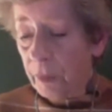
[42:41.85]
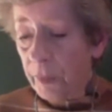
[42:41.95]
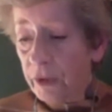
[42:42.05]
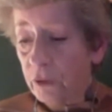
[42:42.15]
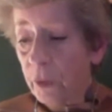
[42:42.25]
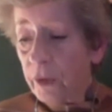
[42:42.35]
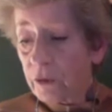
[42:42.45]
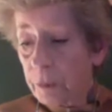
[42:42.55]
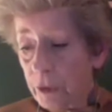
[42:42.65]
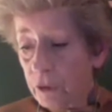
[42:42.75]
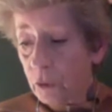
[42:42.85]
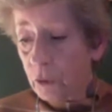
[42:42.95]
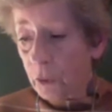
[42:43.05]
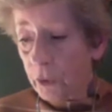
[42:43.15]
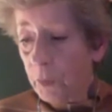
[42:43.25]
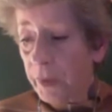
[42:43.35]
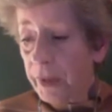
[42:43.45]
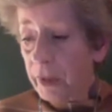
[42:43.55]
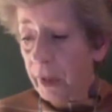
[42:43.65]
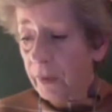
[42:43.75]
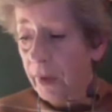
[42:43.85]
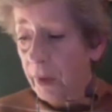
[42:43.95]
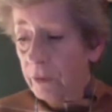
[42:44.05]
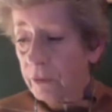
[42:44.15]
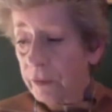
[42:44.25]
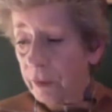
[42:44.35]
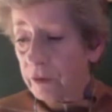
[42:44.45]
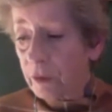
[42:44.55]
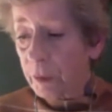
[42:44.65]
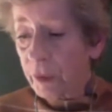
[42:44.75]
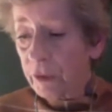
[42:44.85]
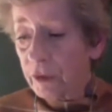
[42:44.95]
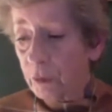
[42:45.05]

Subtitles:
We can do our spiritual work. We can allow ourselves the ability